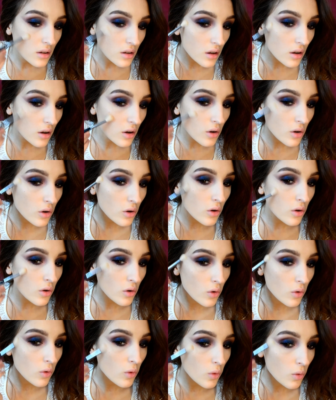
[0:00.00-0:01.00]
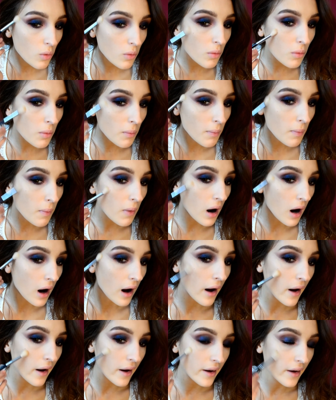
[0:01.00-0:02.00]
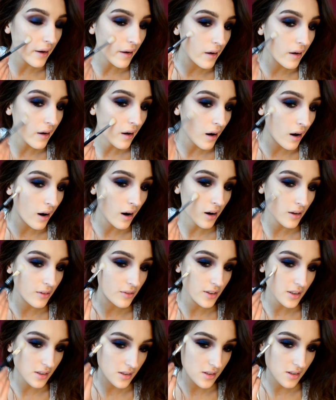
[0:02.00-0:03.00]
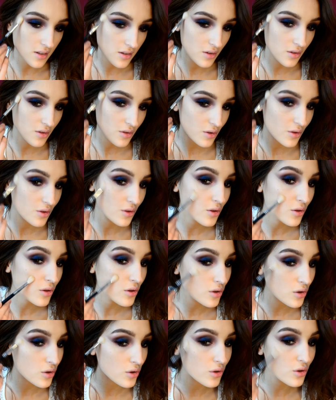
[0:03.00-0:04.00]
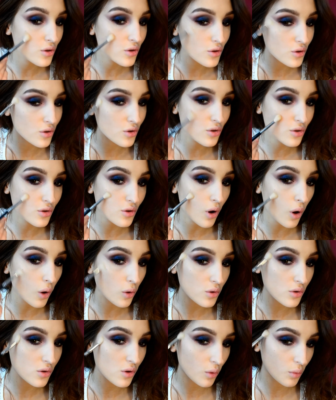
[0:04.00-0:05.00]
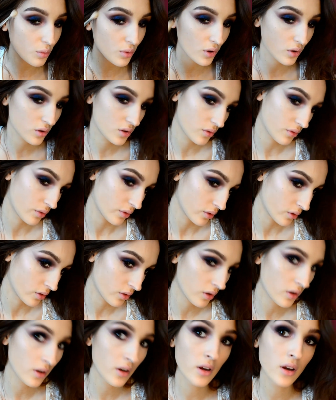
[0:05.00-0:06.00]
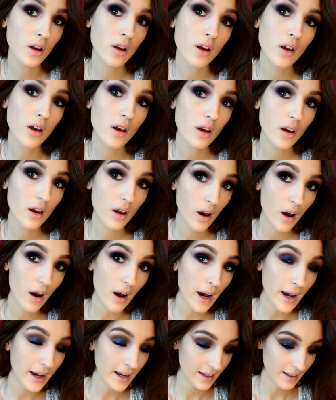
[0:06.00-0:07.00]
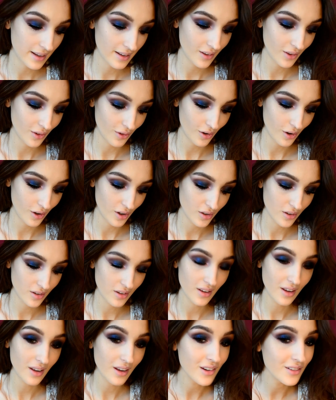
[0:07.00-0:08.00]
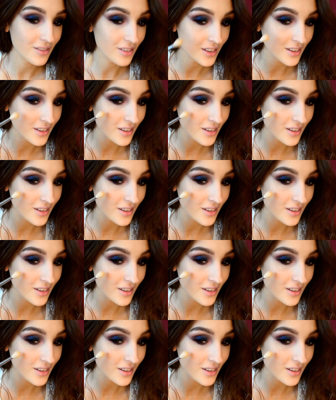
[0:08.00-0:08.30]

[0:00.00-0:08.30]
Oh my god, this is so beautiful. I cannot even,